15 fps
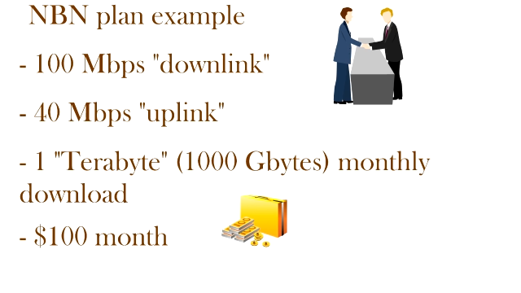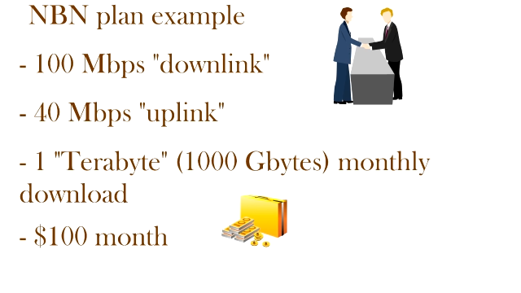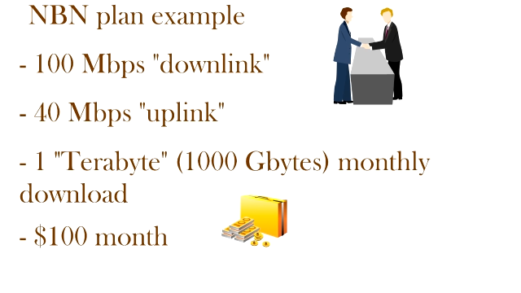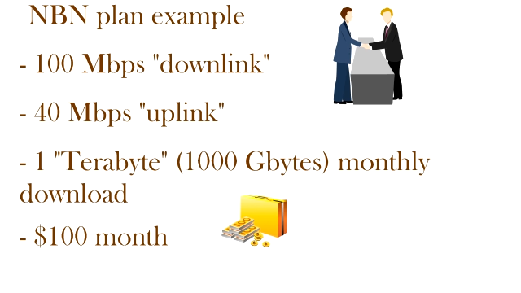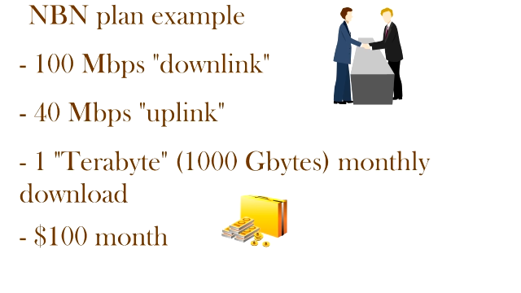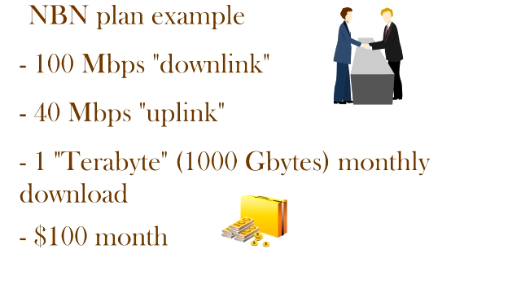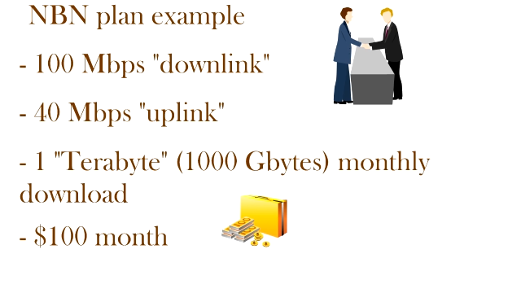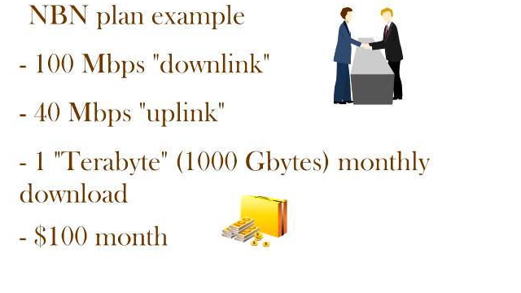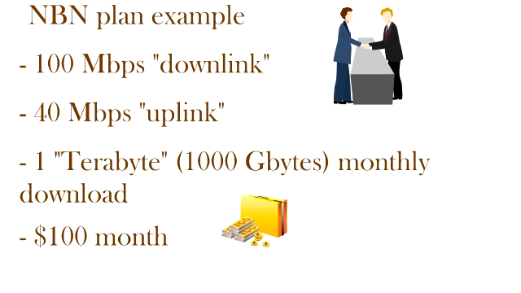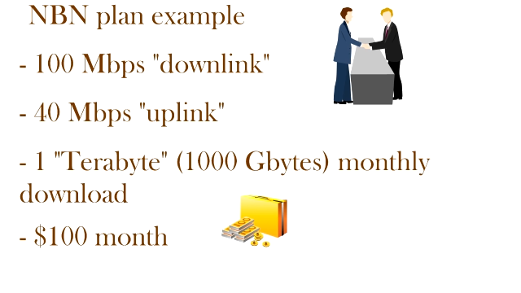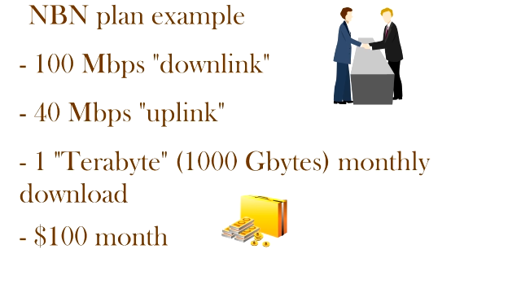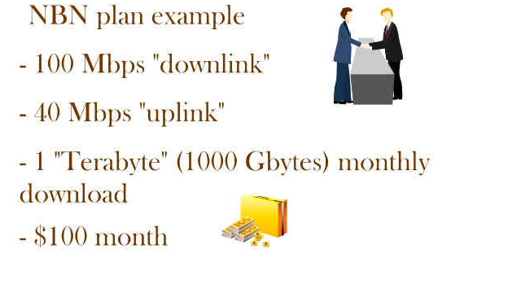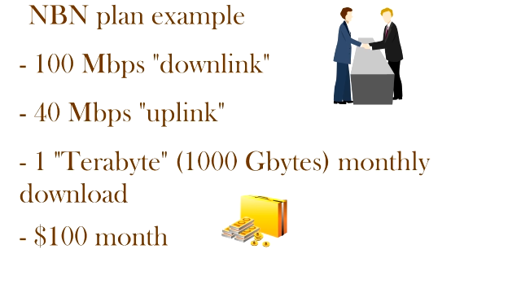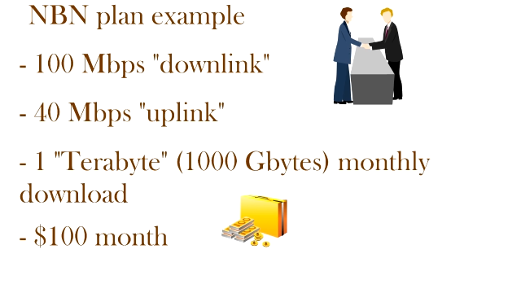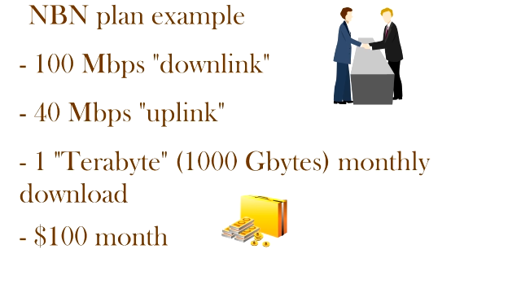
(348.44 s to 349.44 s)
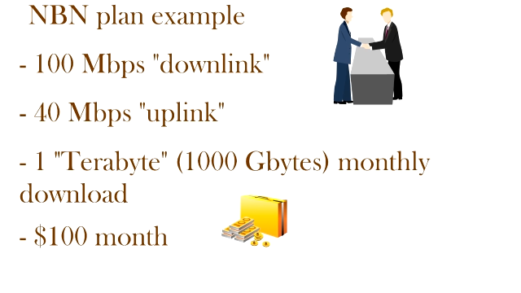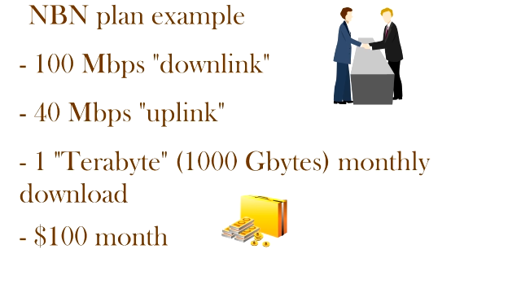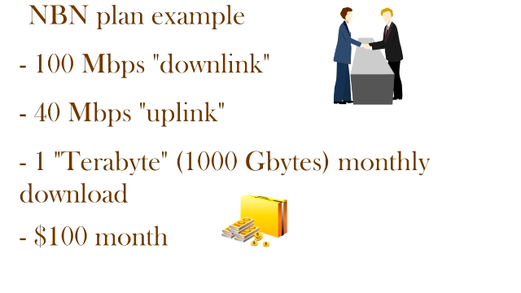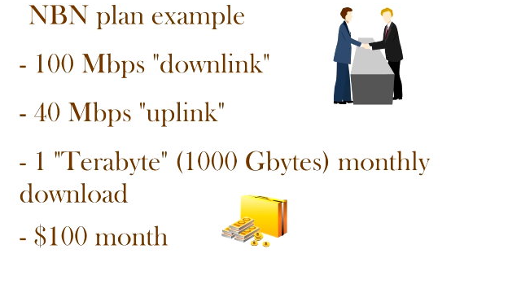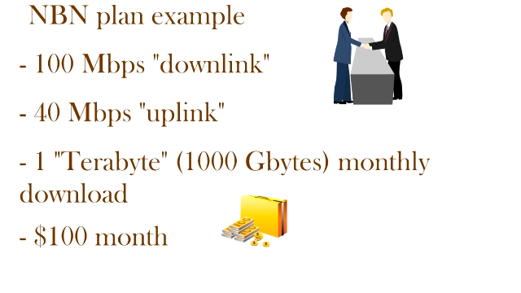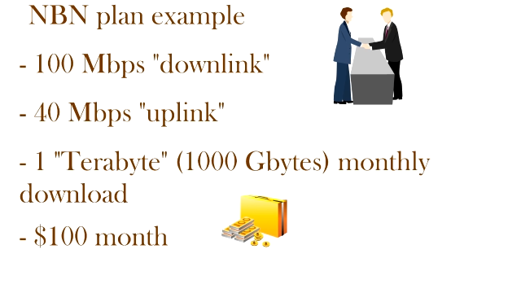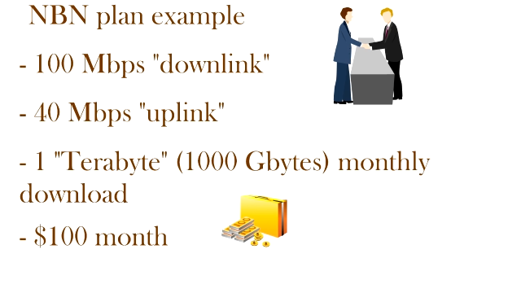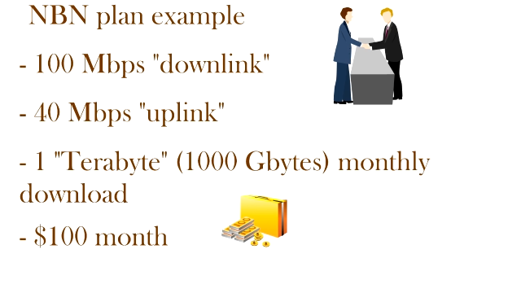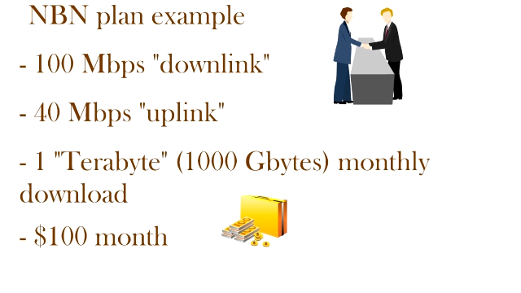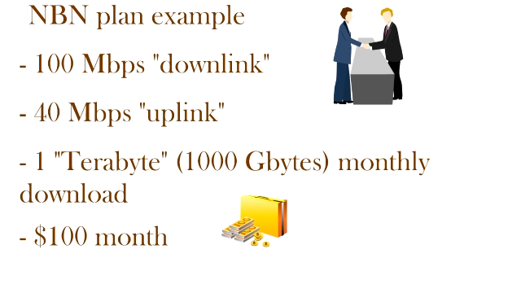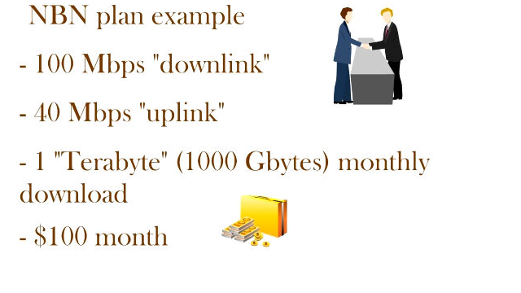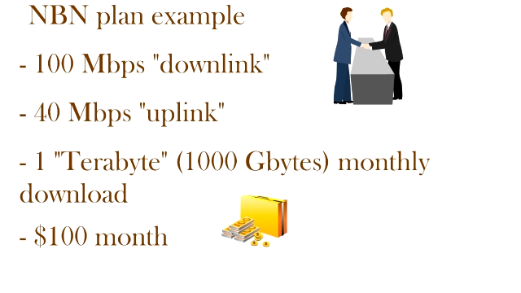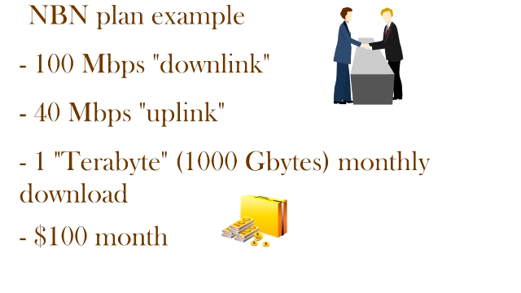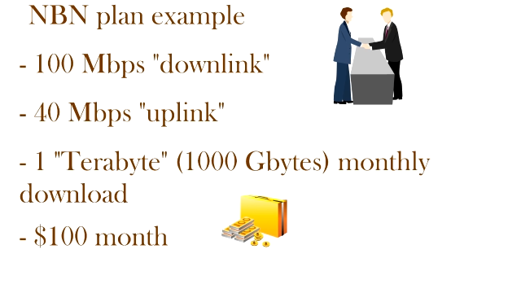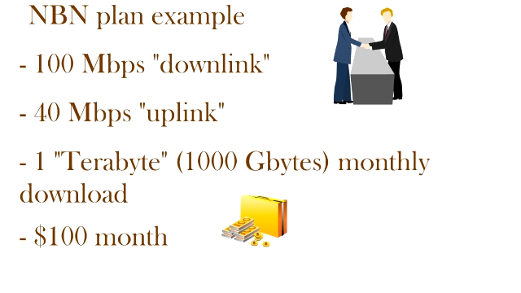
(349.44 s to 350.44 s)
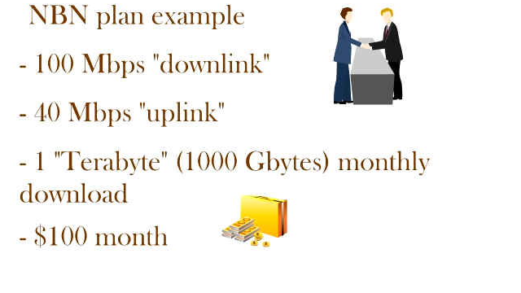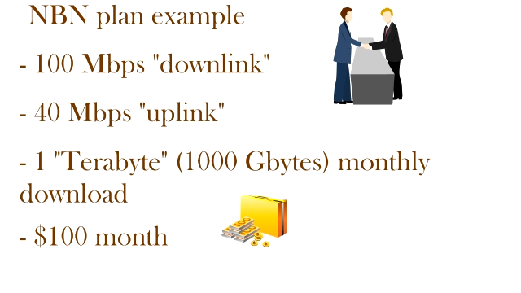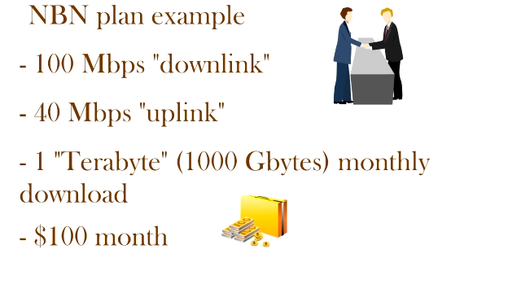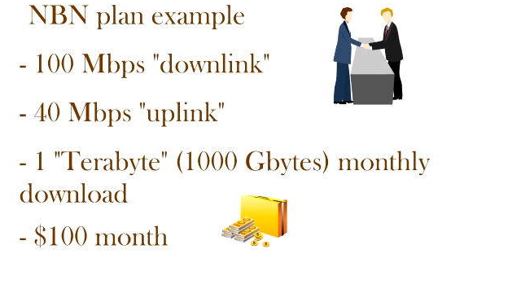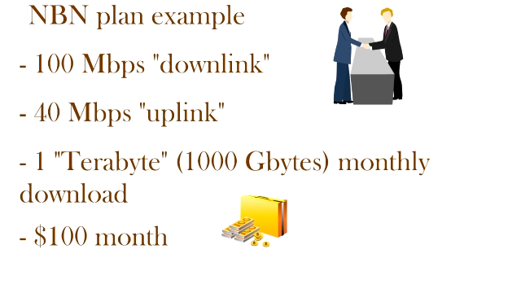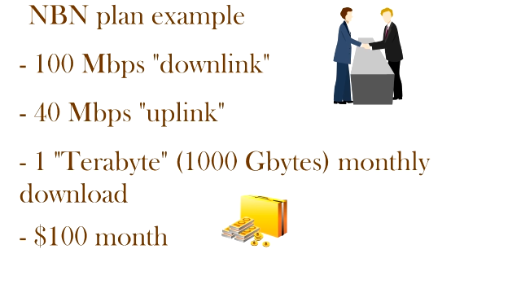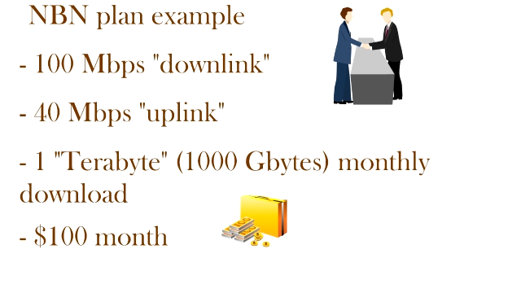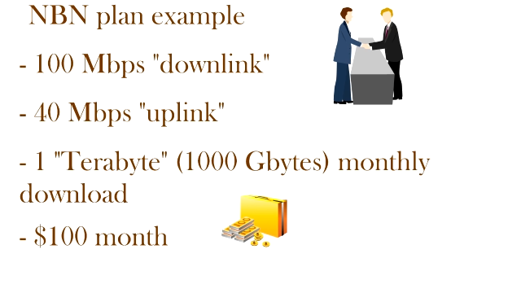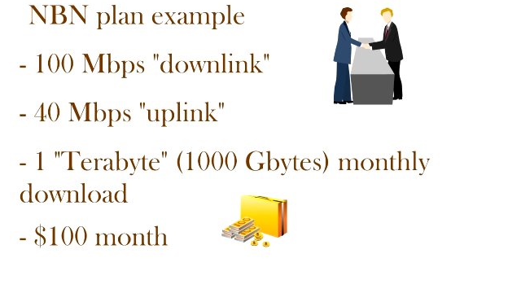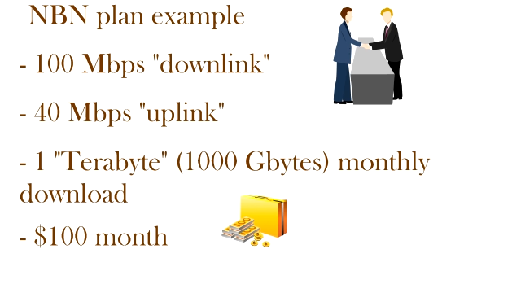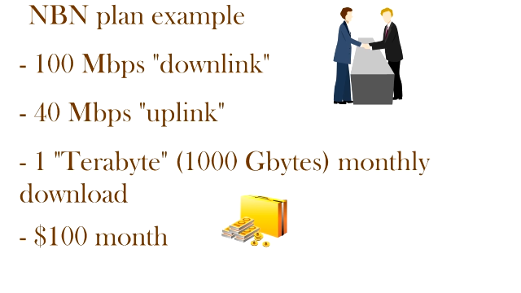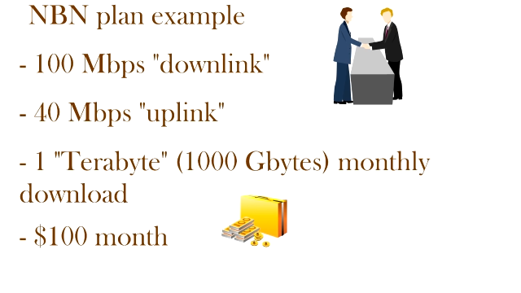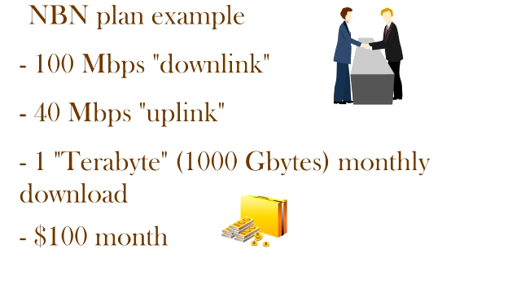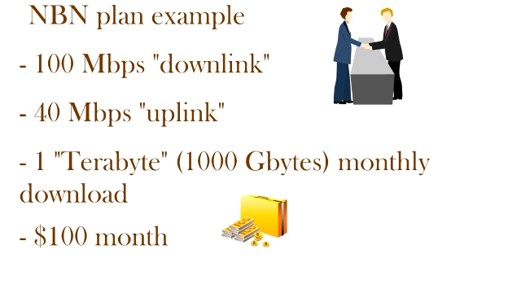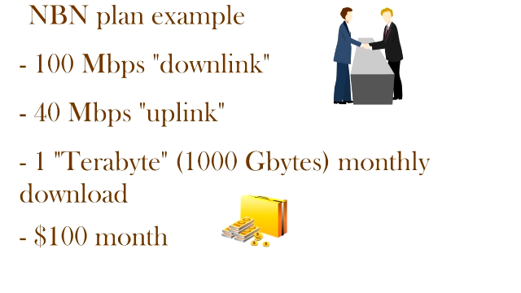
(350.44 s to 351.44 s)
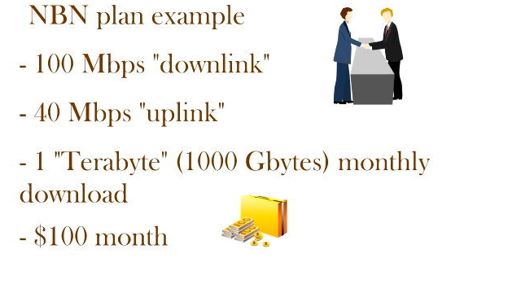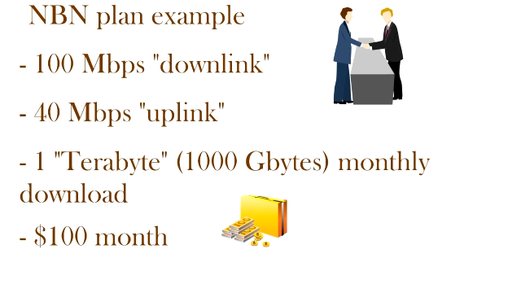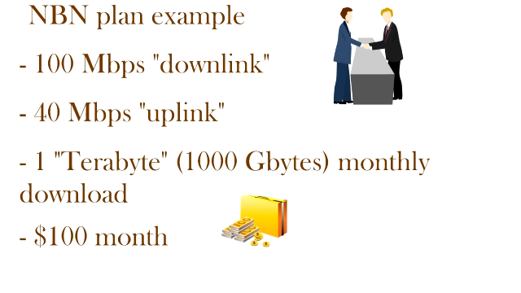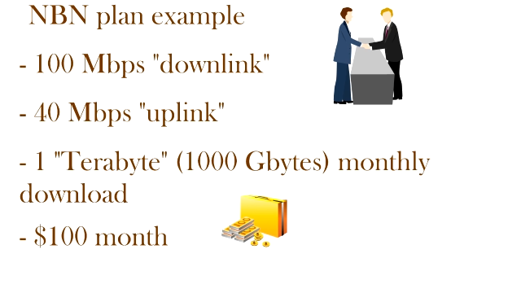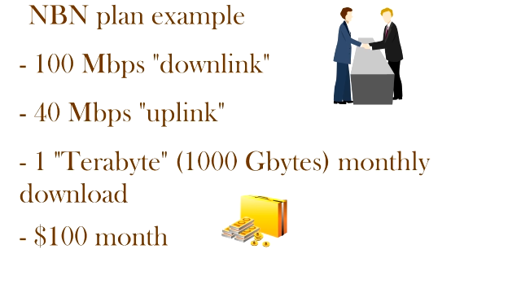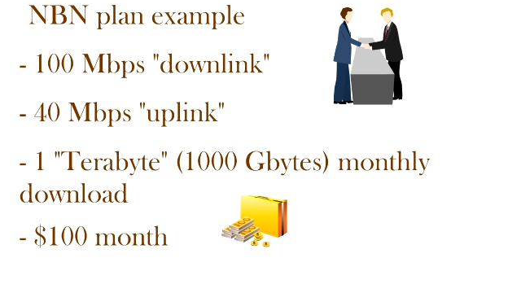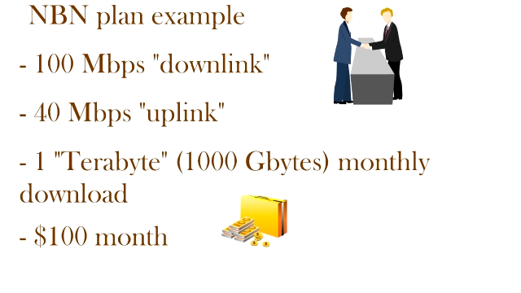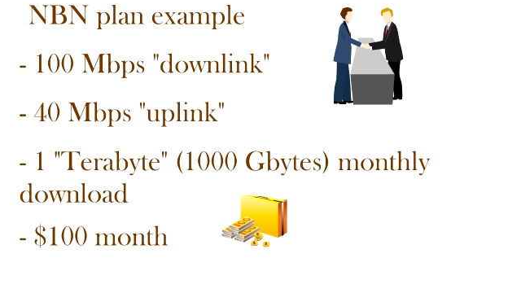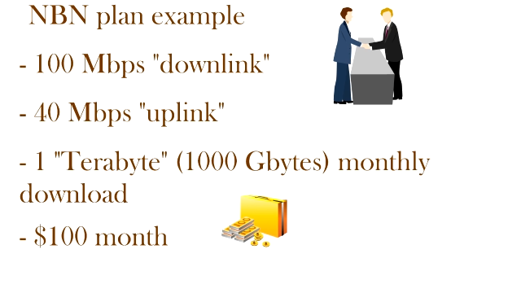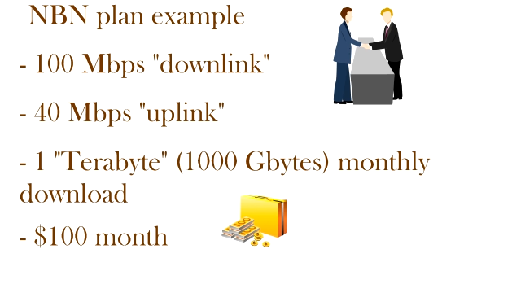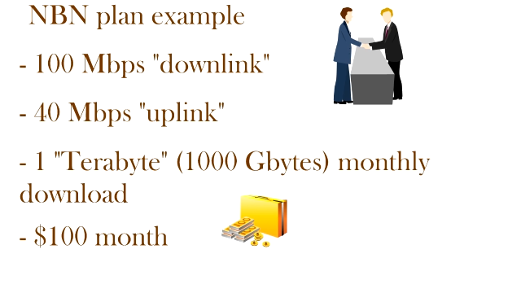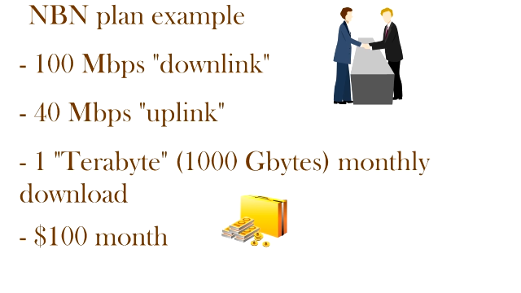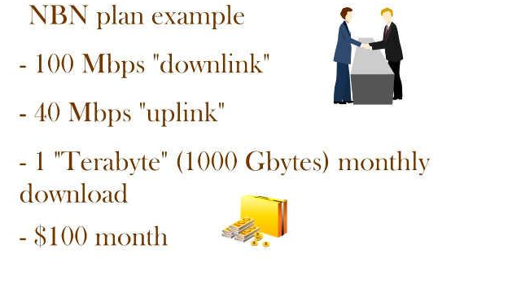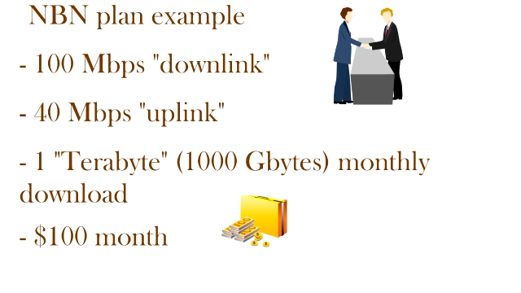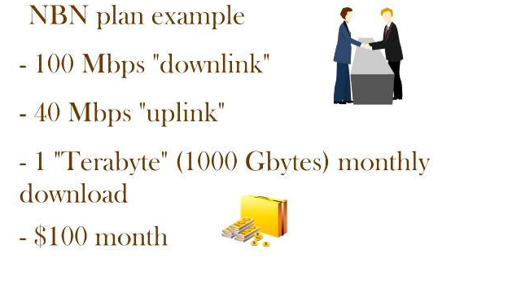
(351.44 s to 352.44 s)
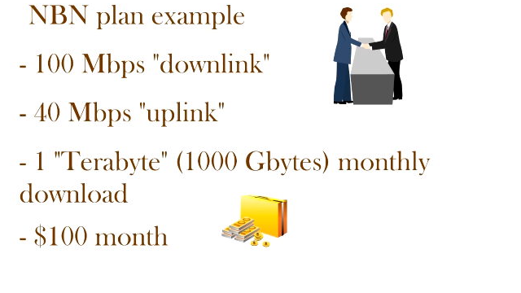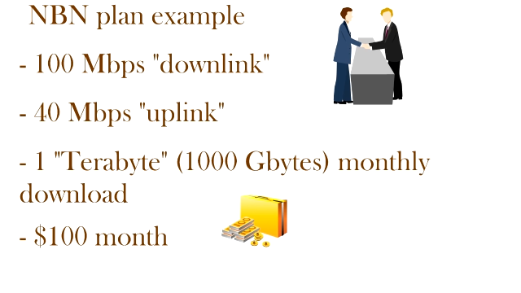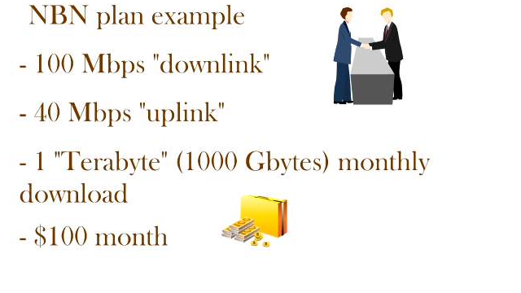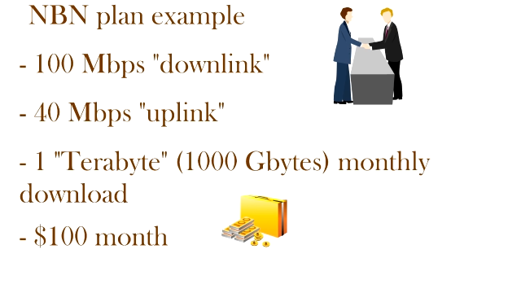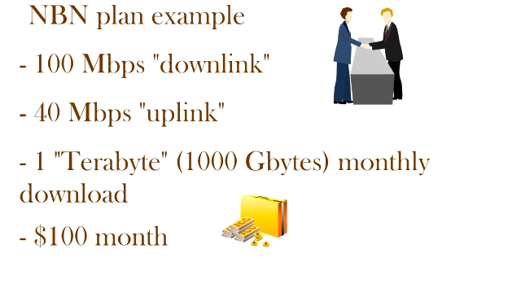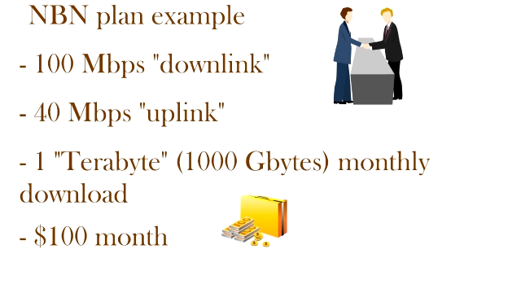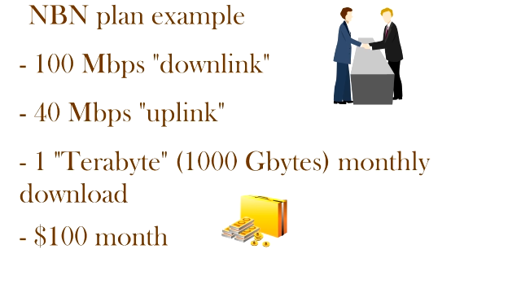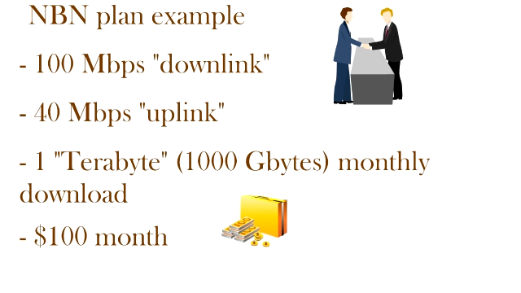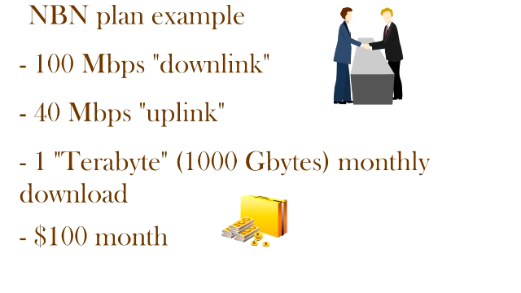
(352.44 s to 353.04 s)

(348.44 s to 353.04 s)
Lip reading: No face is visible, so there are no lips to read.